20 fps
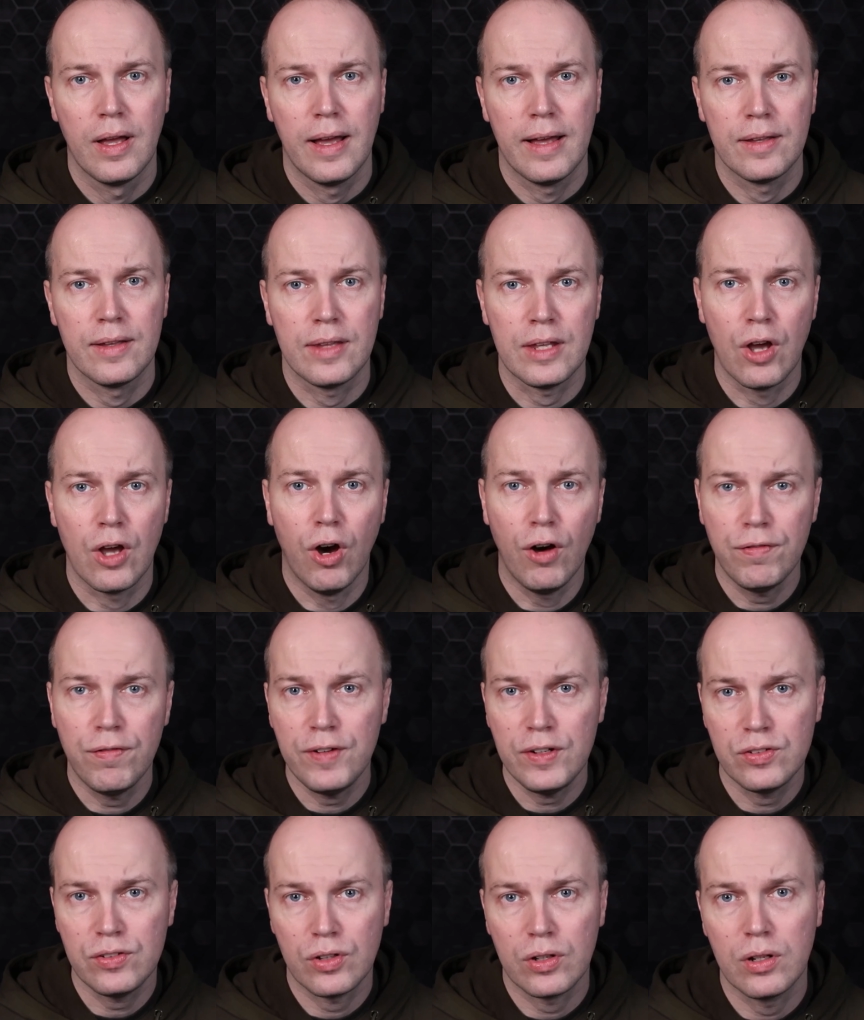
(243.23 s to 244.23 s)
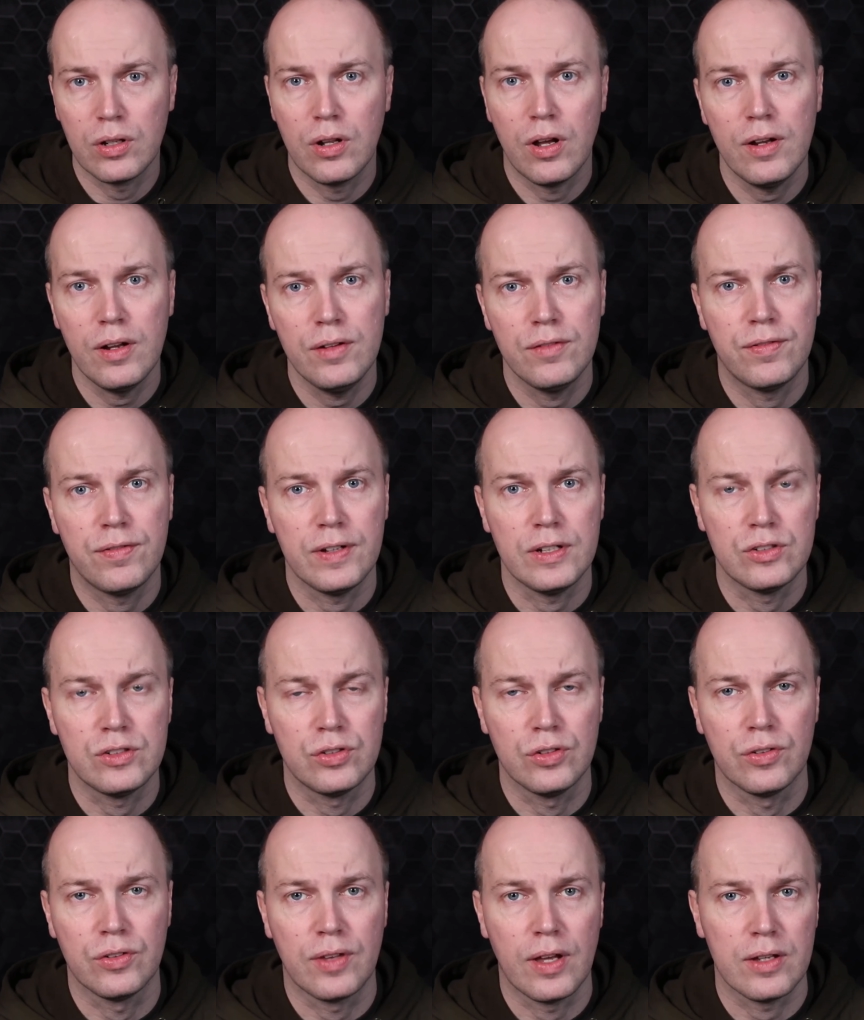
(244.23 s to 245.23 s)
The Office Online
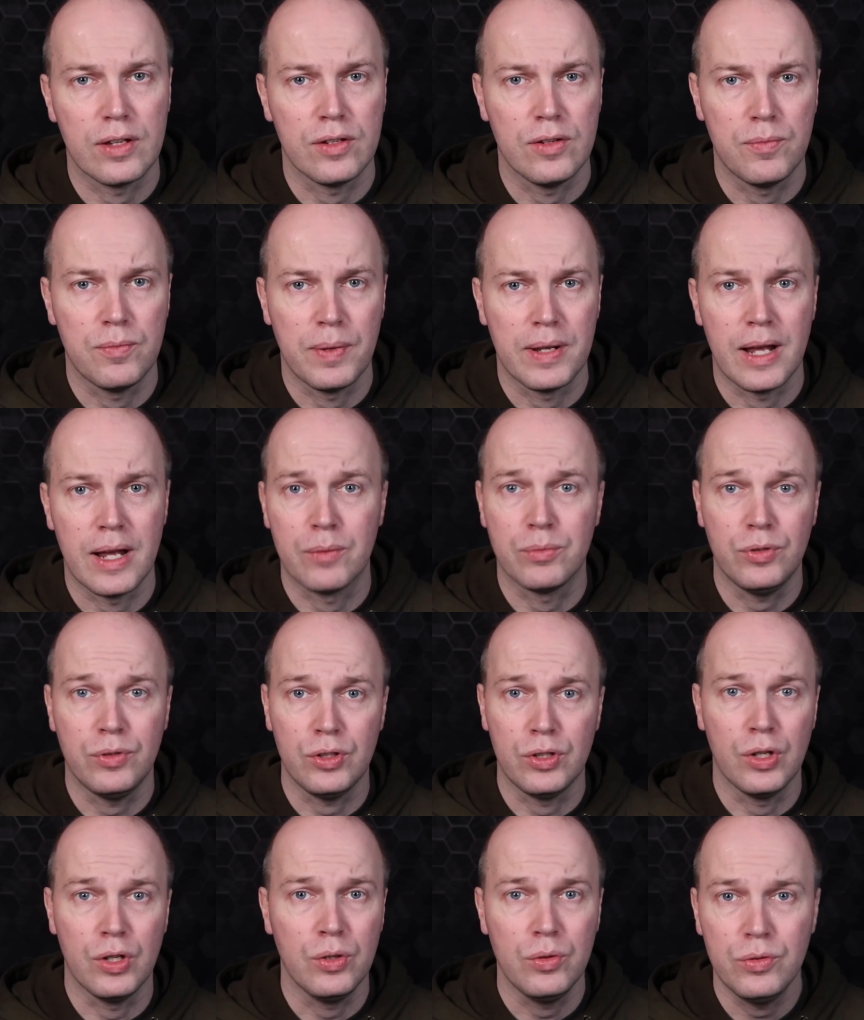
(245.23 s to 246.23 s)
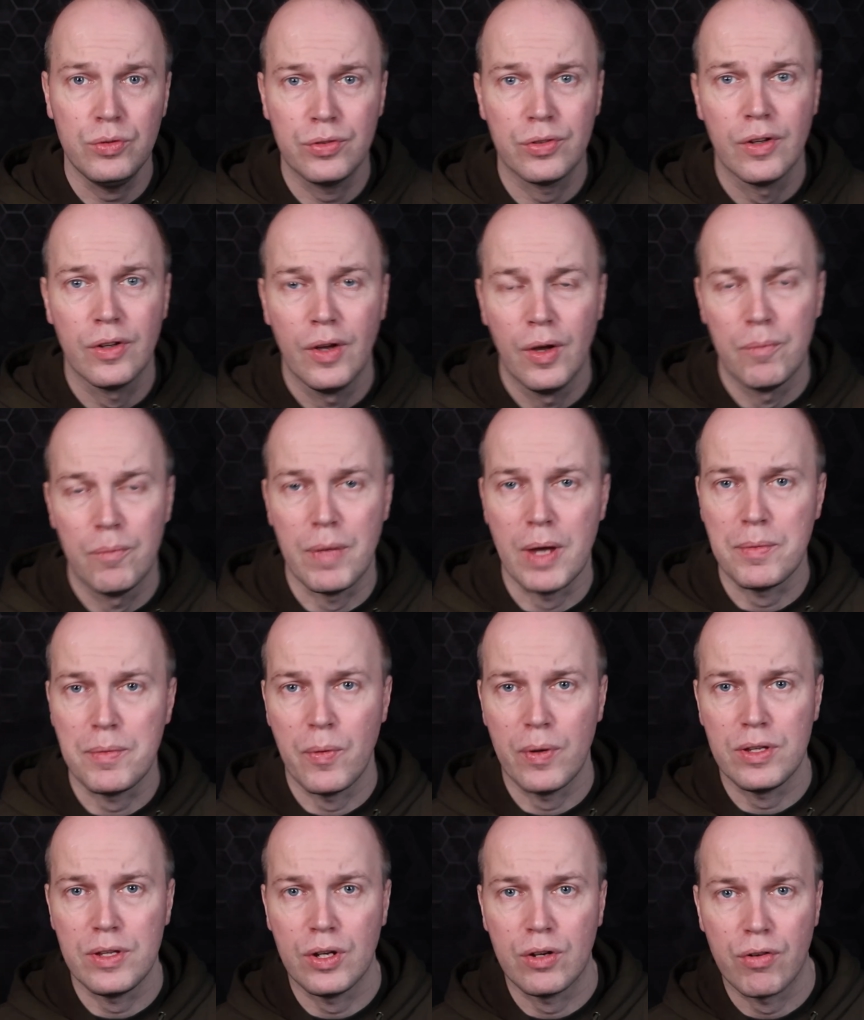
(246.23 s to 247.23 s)
features that you've been able to use, maybe when
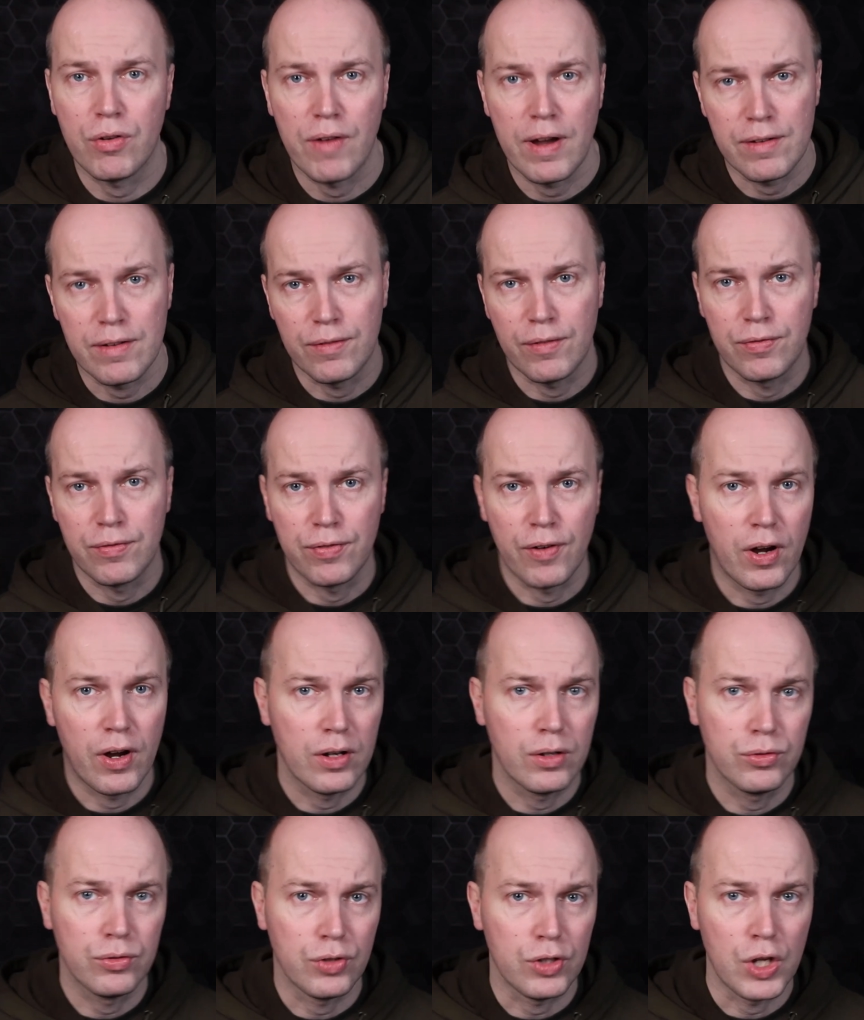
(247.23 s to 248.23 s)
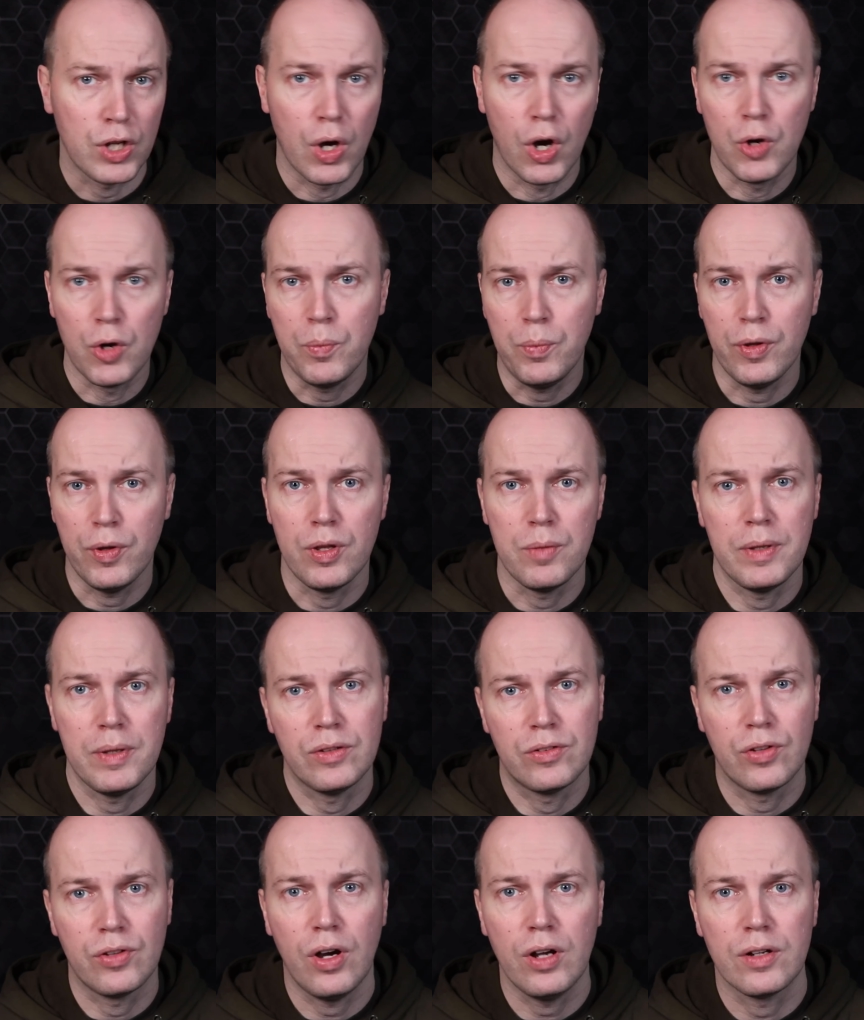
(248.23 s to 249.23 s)
you create files and you open them
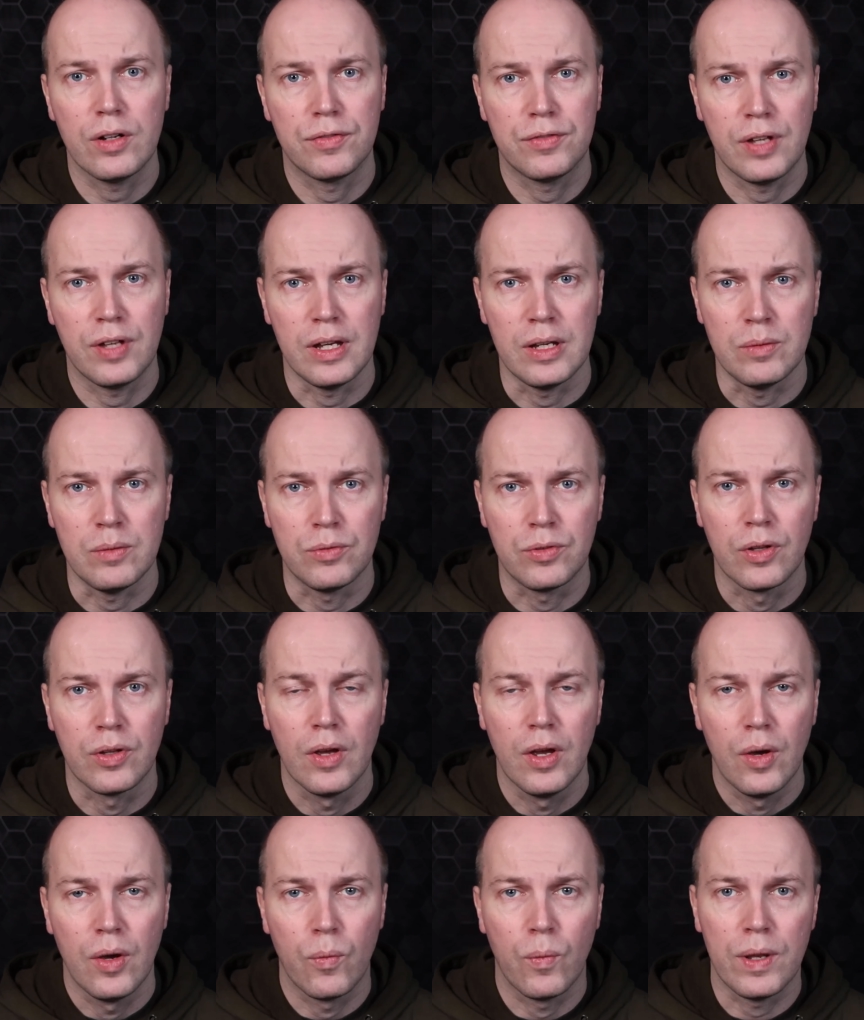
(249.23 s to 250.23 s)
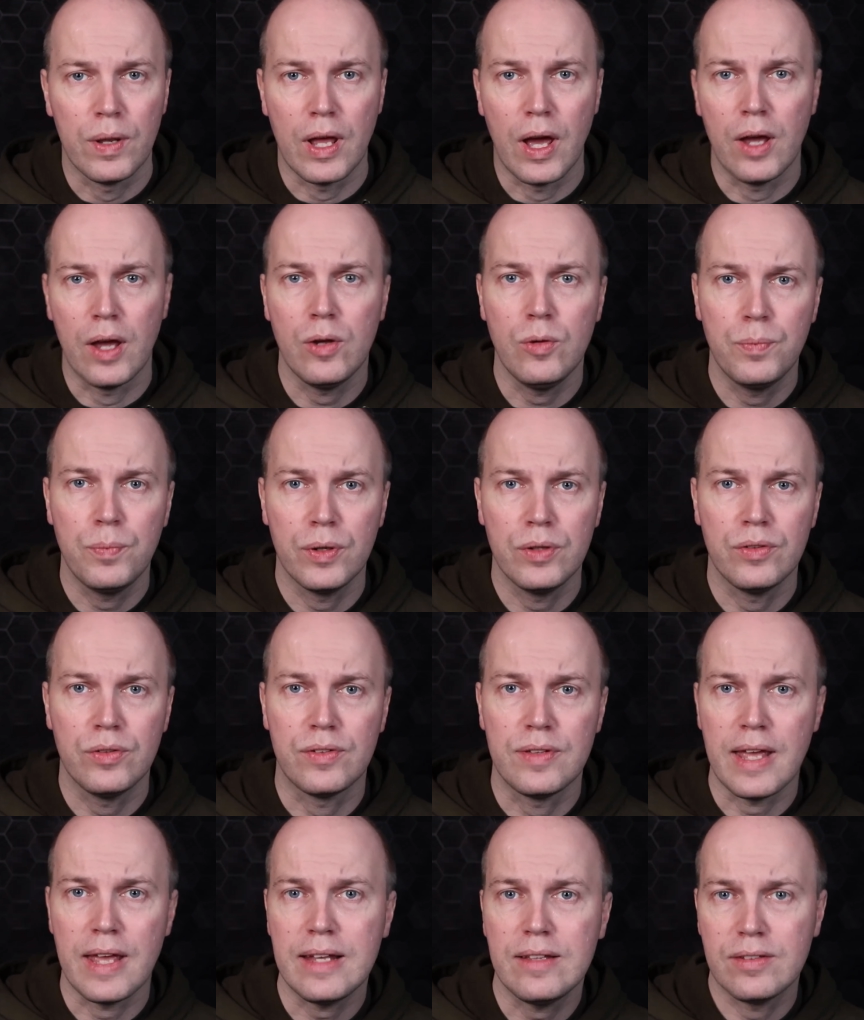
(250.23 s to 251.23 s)
inside of Teams, when it opens
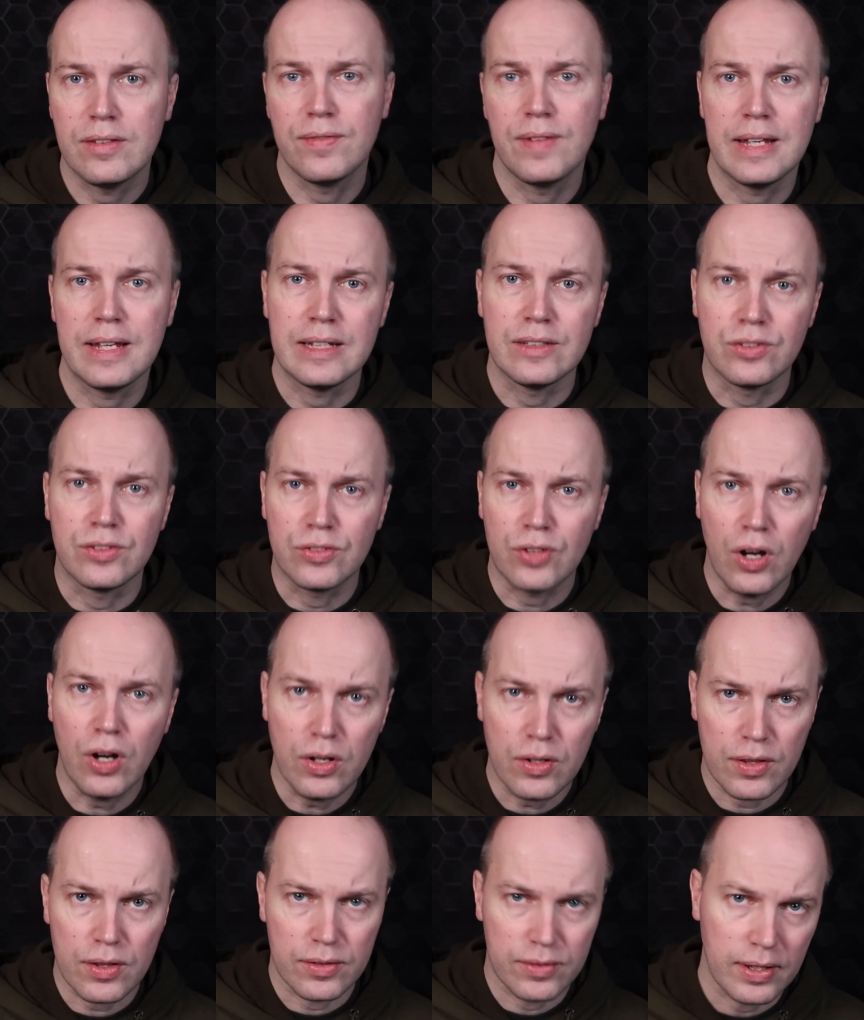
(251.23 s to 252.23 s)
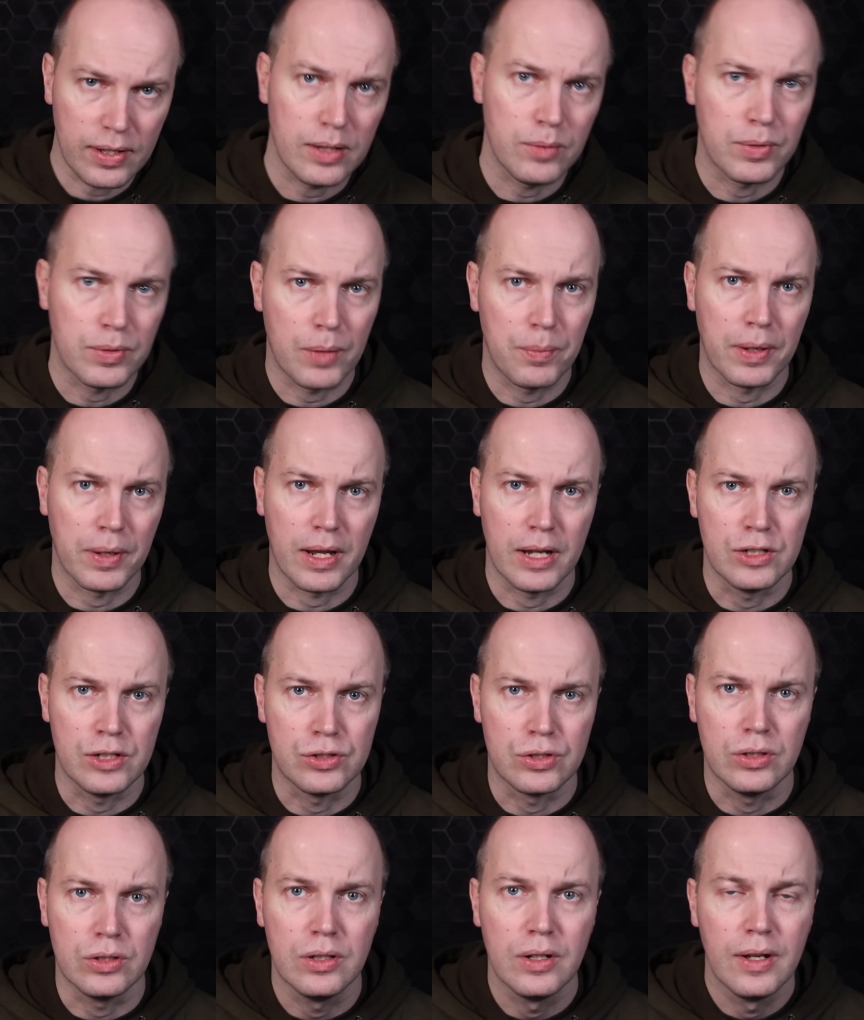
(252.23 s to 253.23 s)
natively inside of the Teams application,